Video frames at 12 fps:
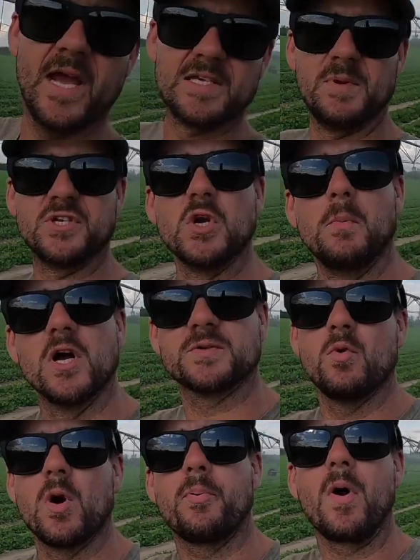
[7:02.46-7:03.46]
If it gives me too
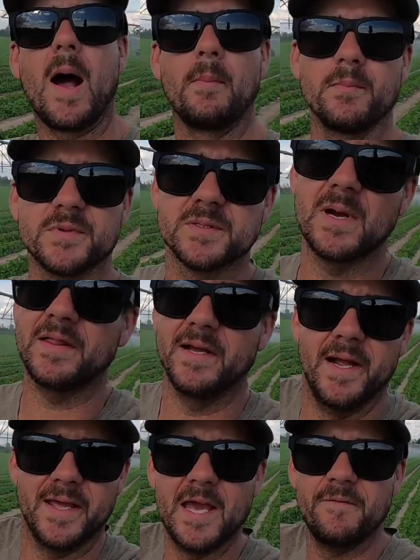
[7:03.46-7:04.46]
much more problems, I had to
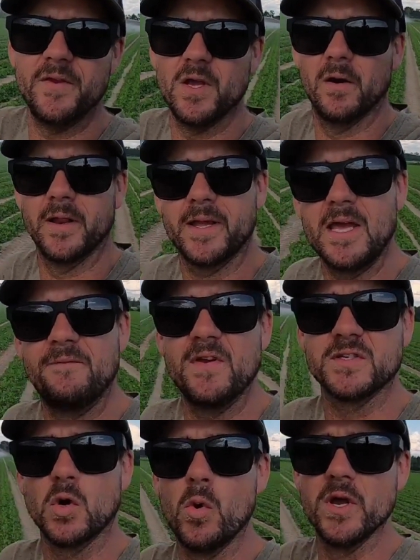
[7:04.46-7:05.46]
get Keefe on it.
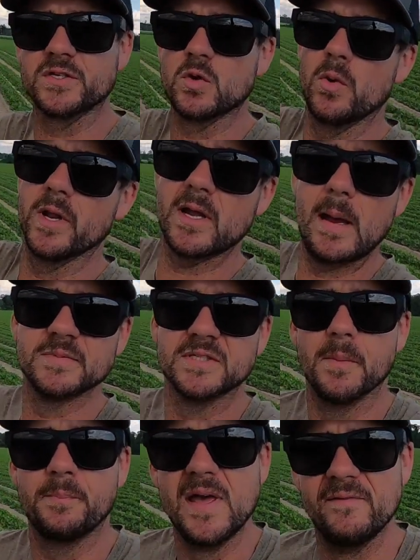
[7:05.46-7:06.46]
Keefe's the wizard when it comes
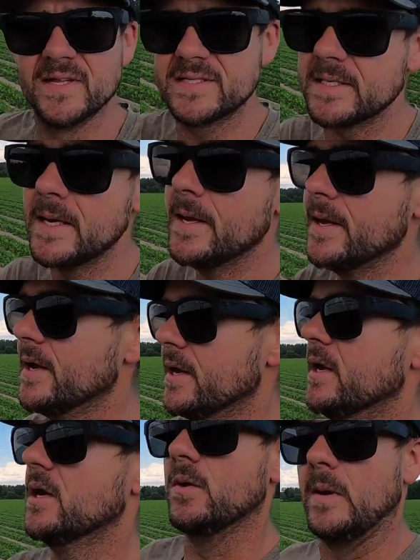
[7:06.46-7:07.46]
to pivots.
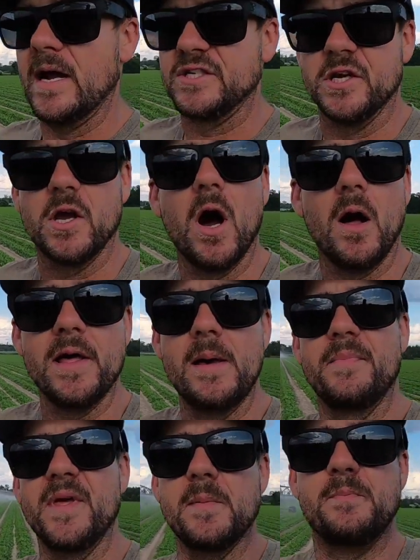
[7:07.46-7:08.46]
We actually call
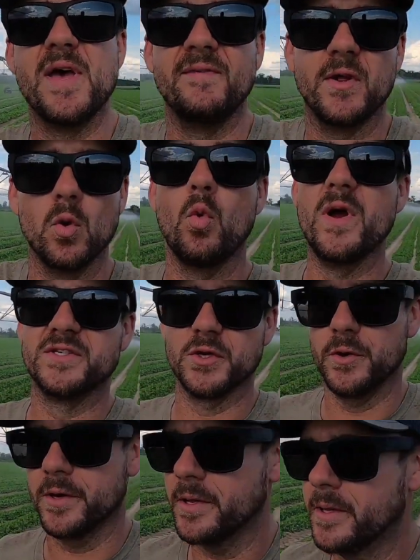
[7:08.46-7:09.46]
him the pivot
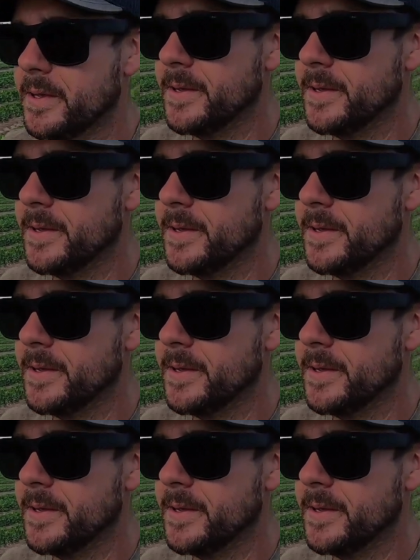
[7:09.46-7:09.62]
wizard.